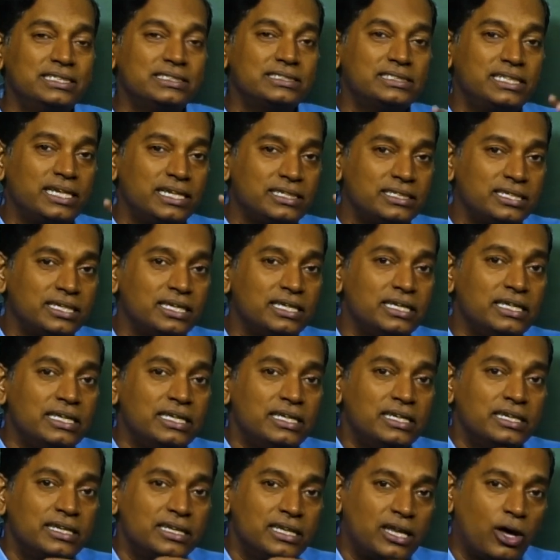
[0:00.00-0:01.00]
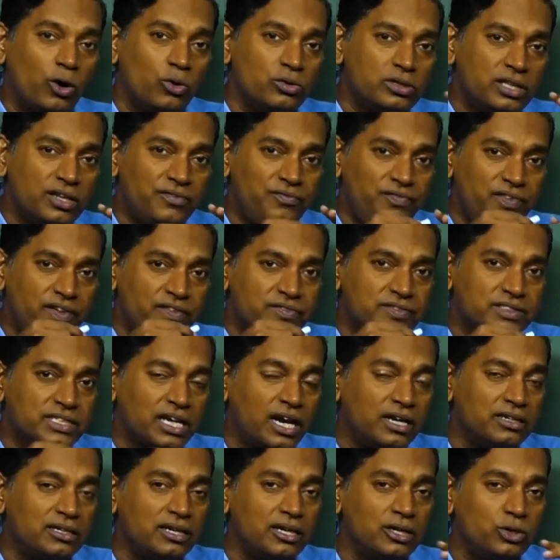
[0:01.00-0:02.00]
is that now that we have
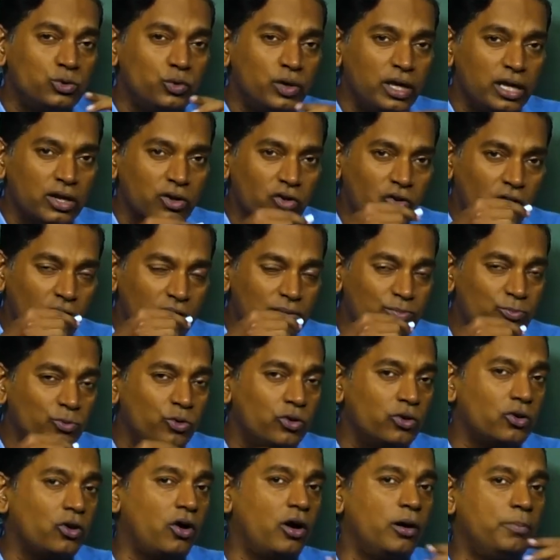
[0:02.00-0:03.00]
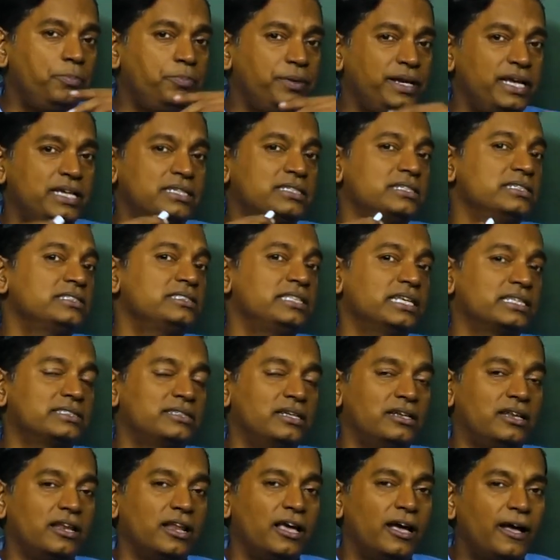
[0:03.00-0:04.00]
started doing lot more operations,
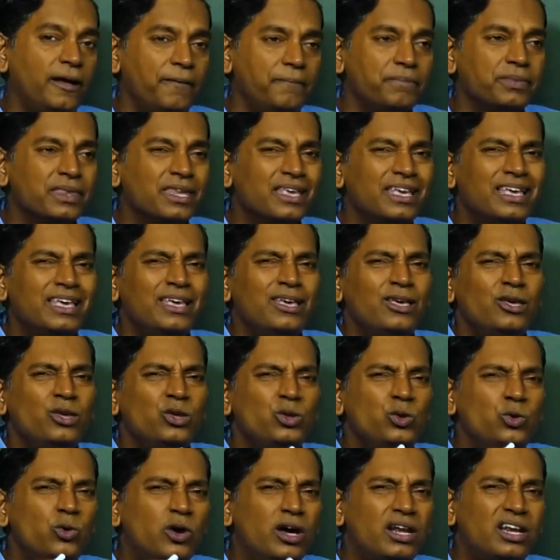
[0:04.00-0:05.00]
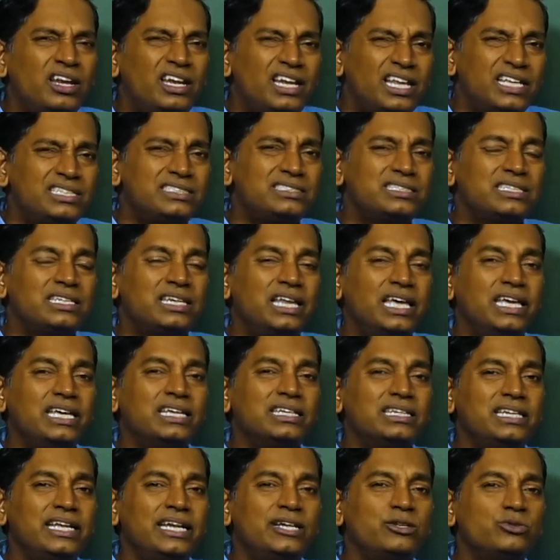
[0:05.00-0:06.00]
etc., you are less
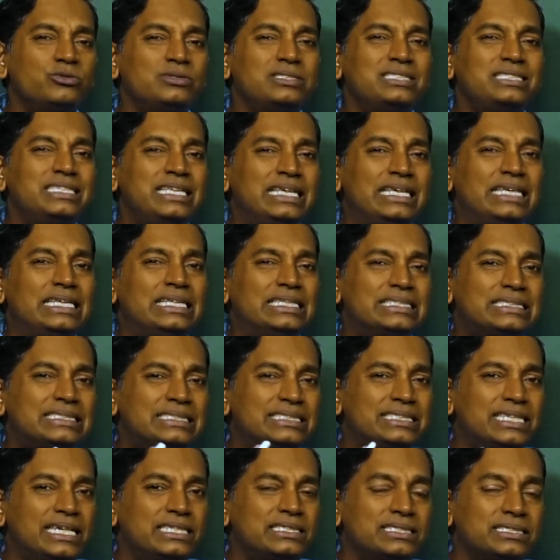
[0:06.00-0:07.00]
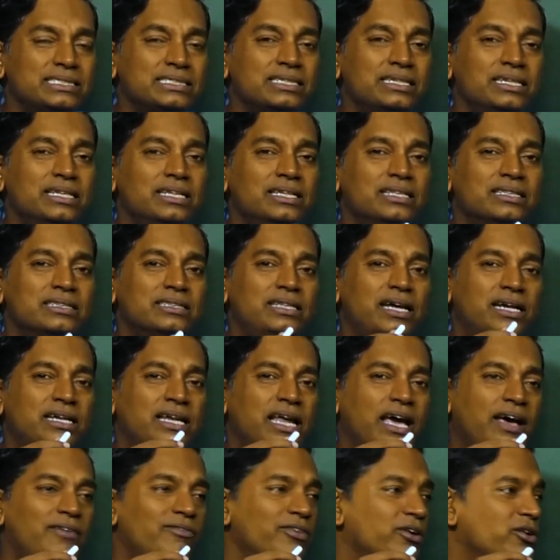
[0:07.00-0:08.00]
likely to see sets that
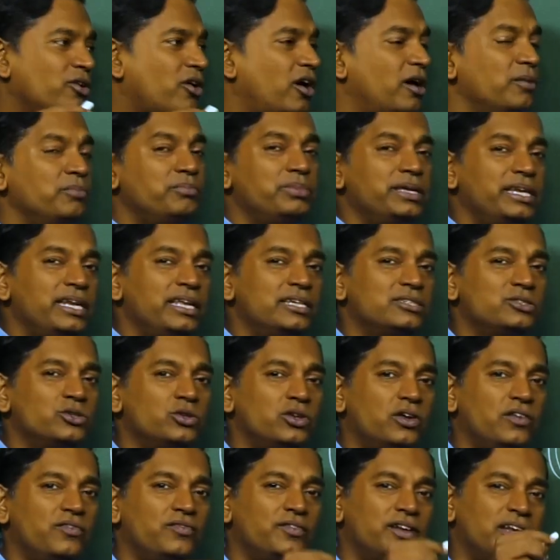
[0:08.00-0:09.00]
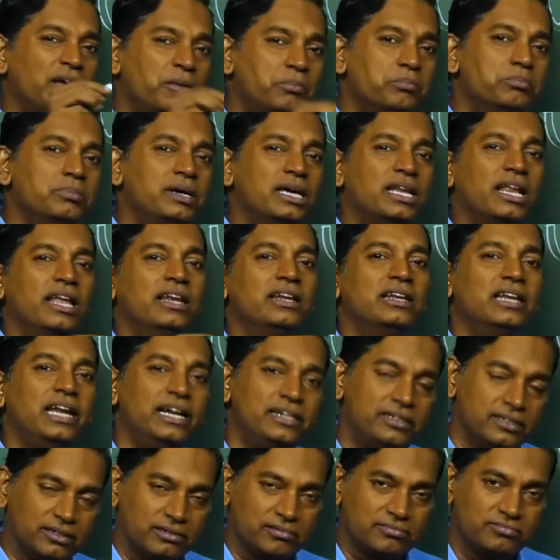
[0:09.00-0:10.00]
have a combination of number and
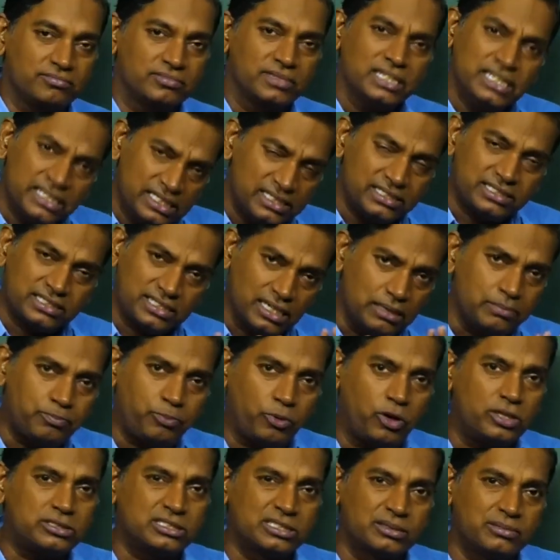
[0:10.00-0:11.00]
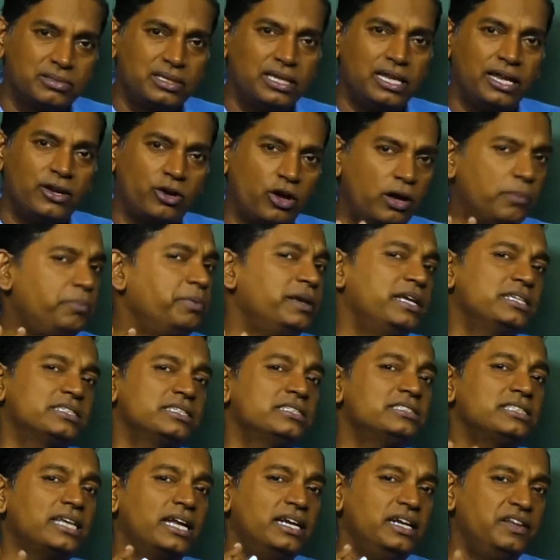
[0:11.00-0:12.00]
letter. Still possible and
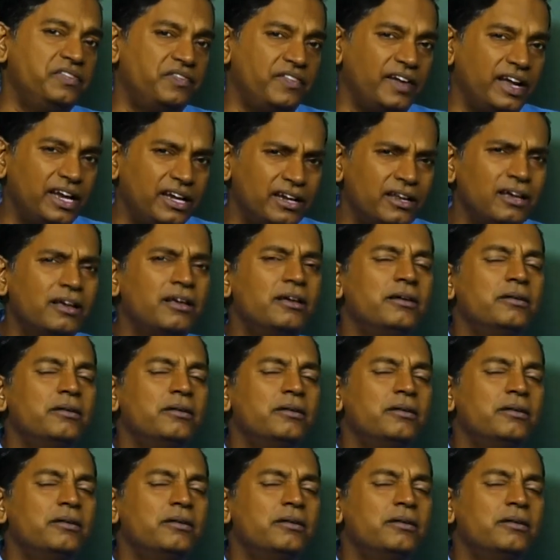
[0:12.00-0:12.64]
operations are defined,